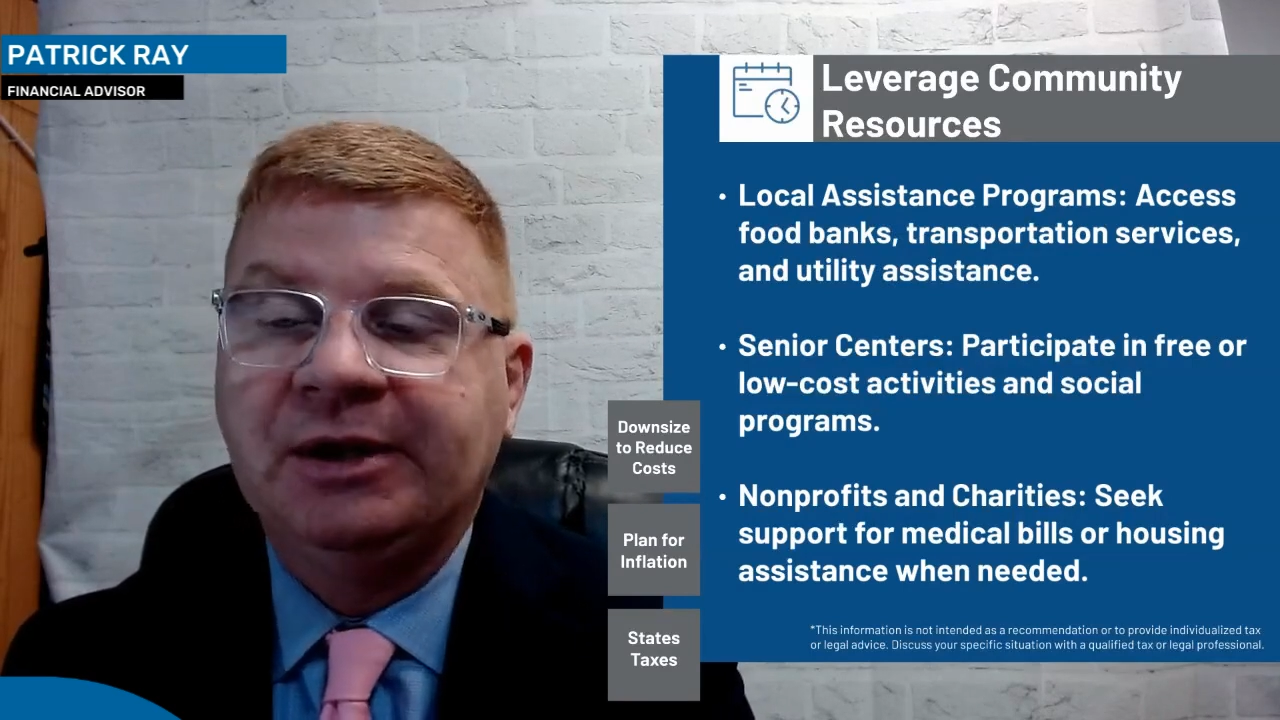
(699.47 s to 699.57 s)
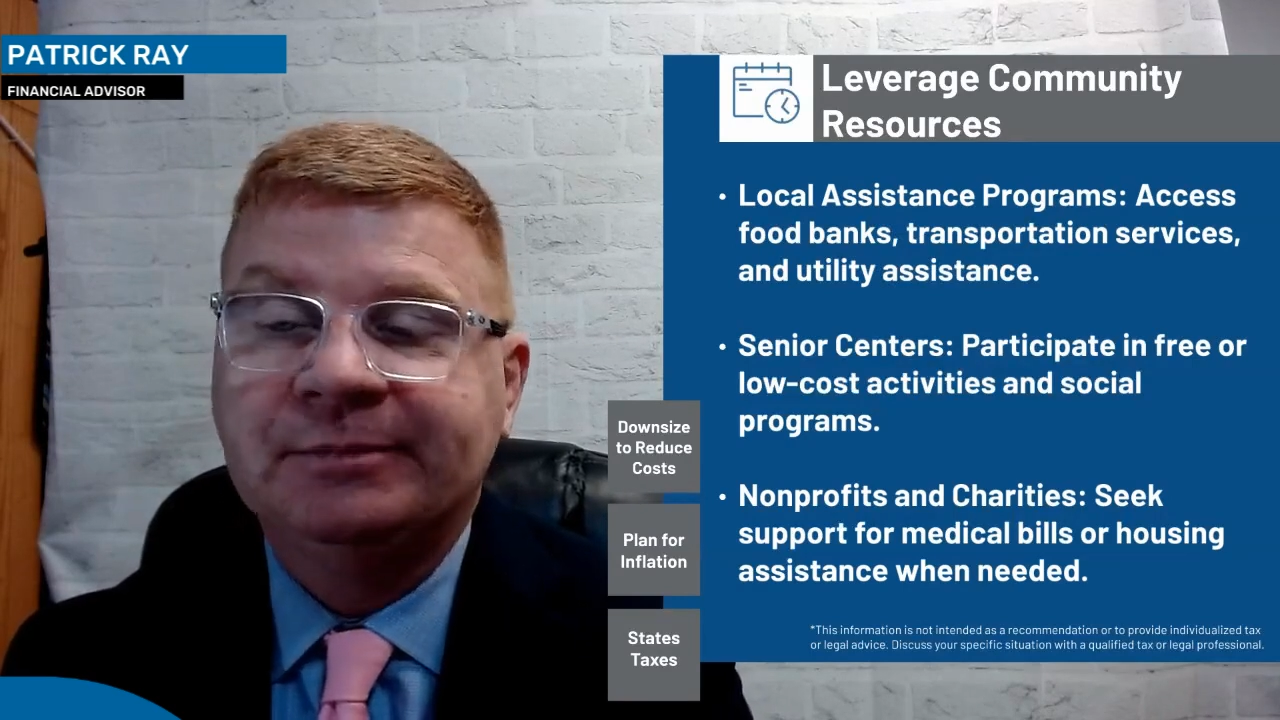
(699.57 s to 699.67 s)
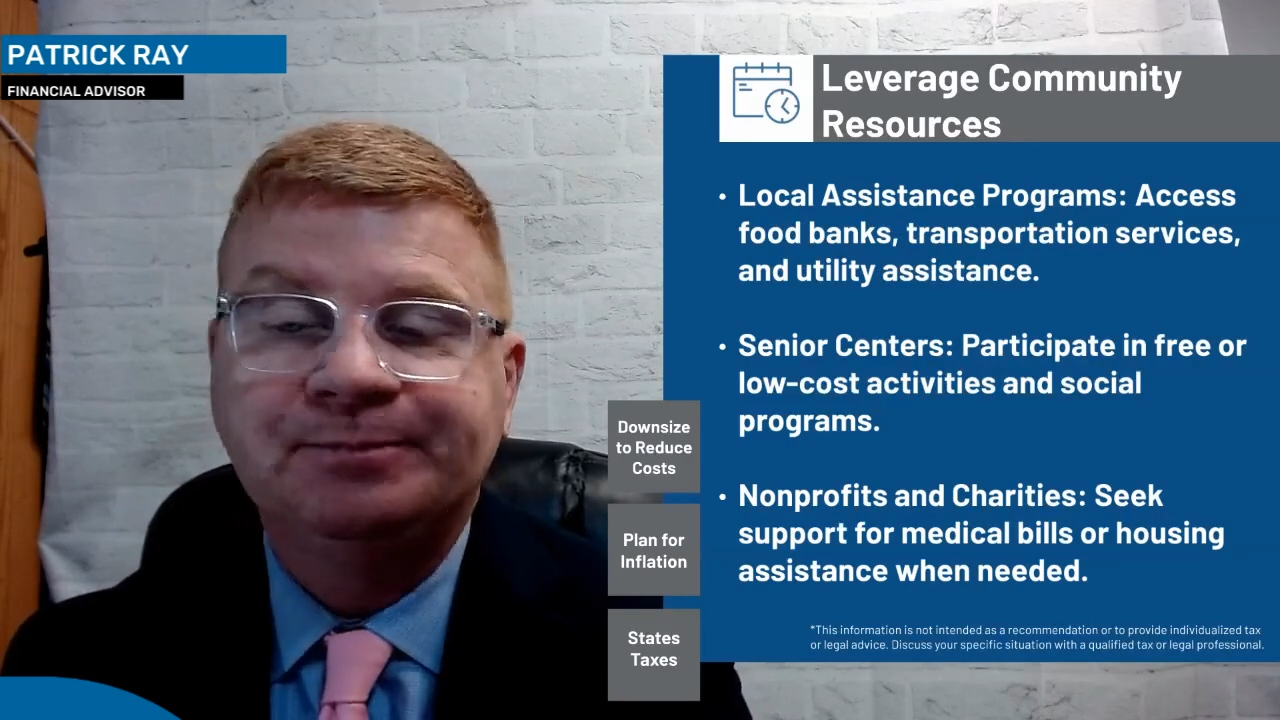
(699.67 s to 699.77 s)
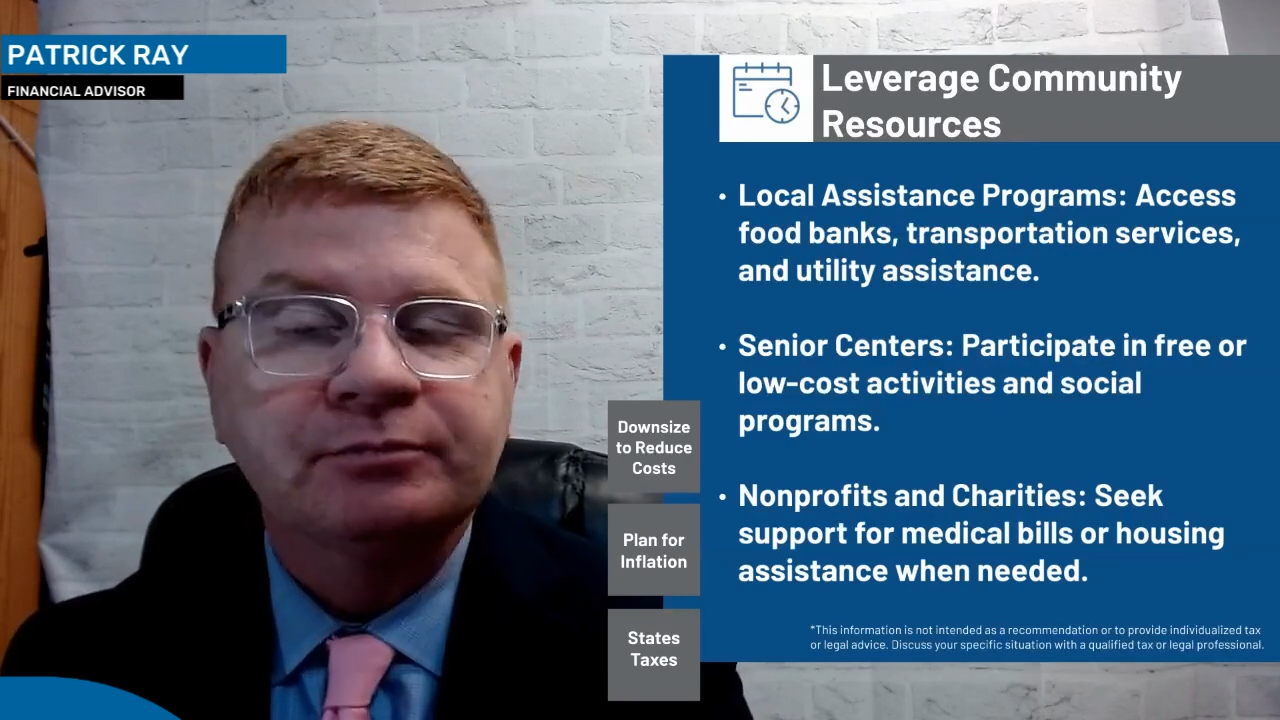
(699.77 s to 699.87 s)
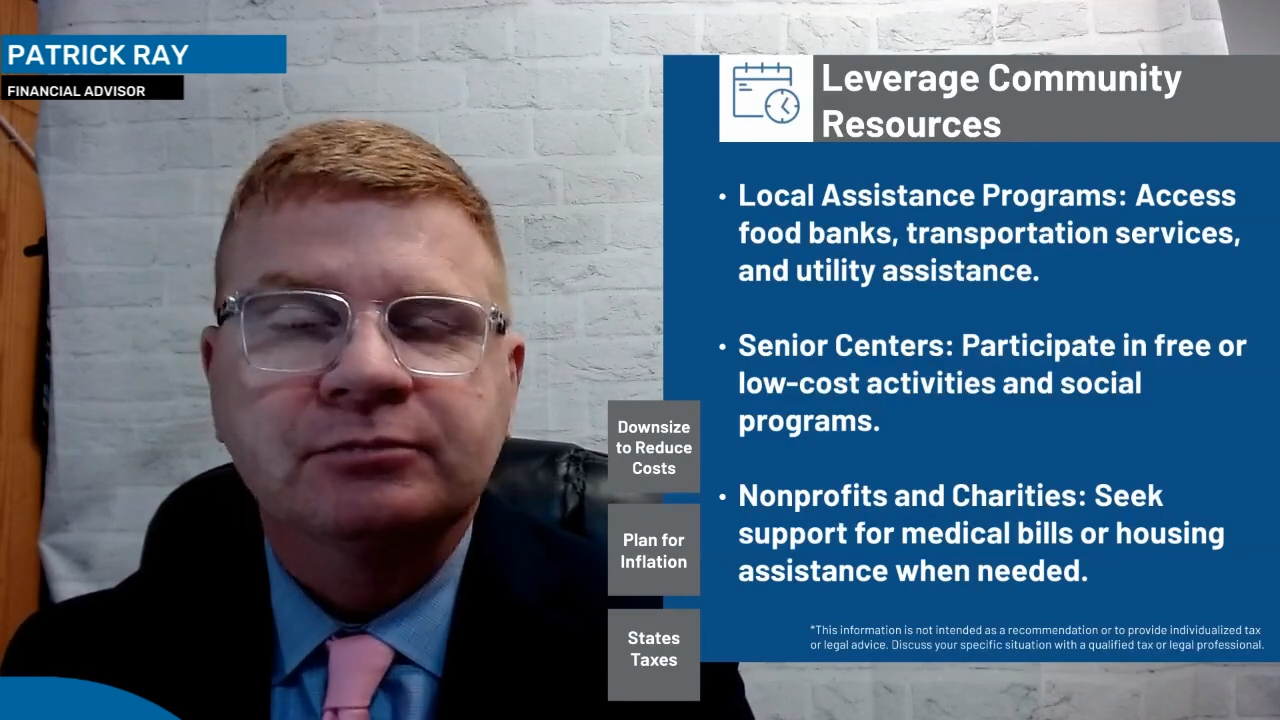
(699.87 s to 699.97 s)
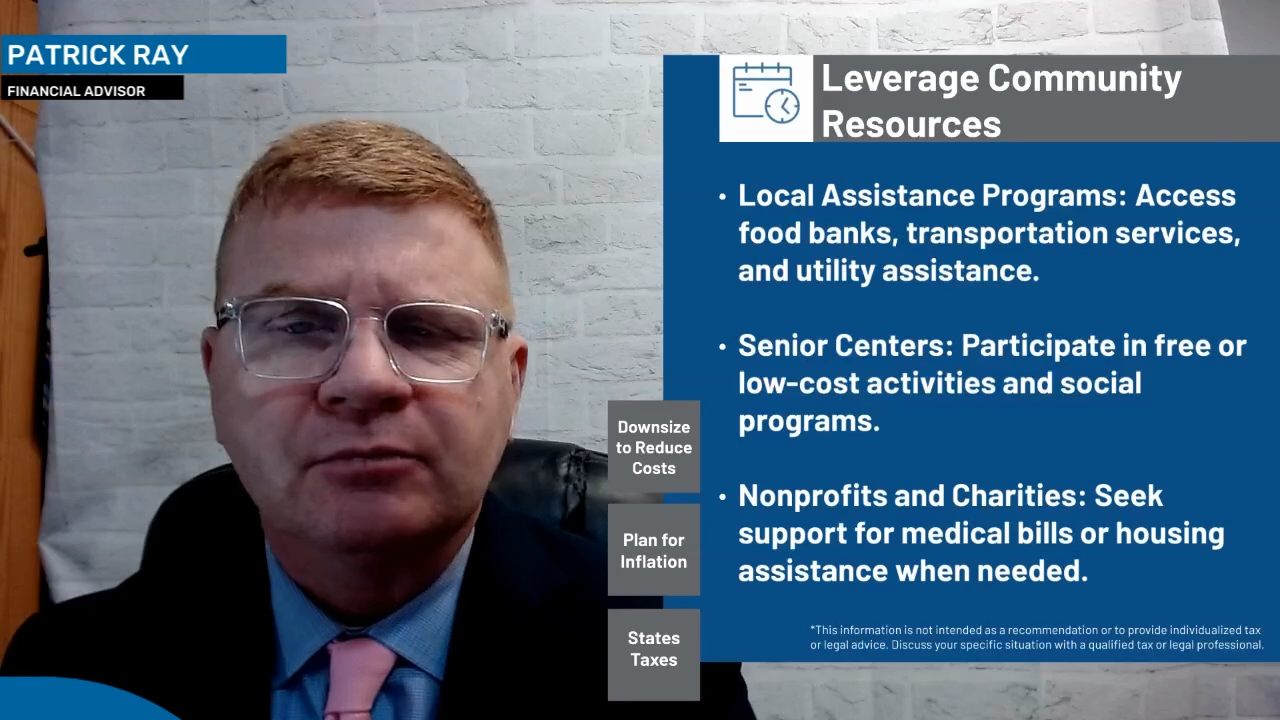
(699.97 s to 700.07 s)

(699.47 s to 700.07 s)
in.